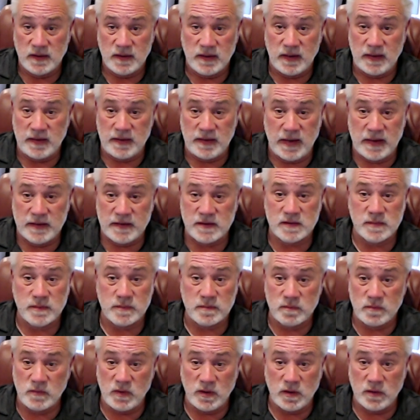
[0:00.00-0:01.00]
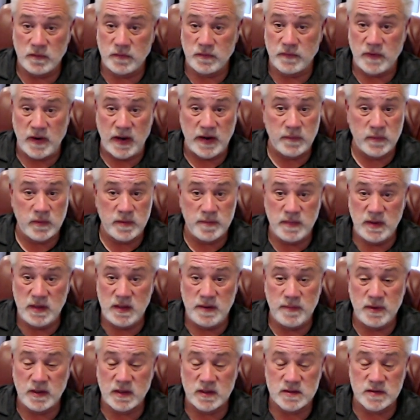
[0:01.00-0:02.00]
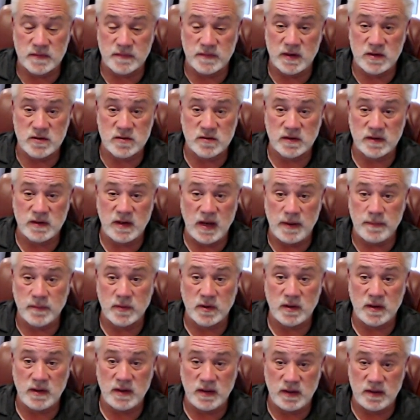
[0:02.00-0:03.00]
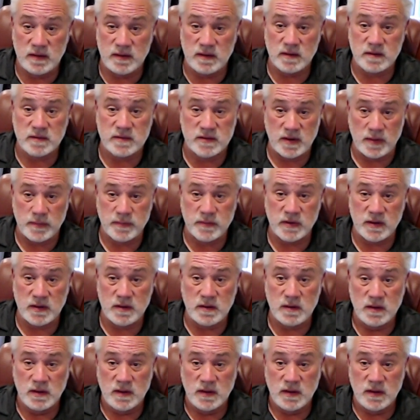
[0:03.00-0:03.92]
And that's, you know, fine with me because eventually I'm going to hit something.